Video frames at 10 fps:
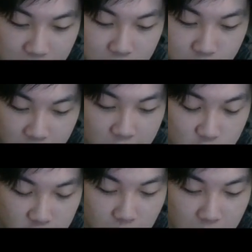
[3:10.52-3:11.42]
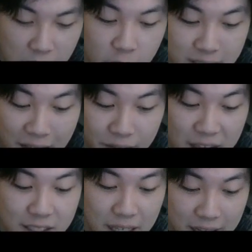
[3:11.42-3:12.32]
Zunisha is the big news. Now,
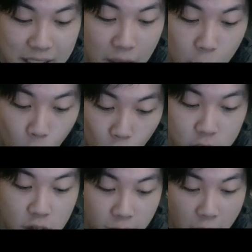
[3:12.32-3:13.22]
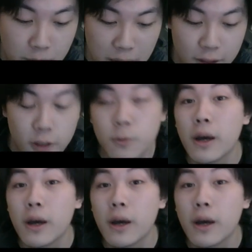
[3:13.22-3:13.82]
this is also very big news.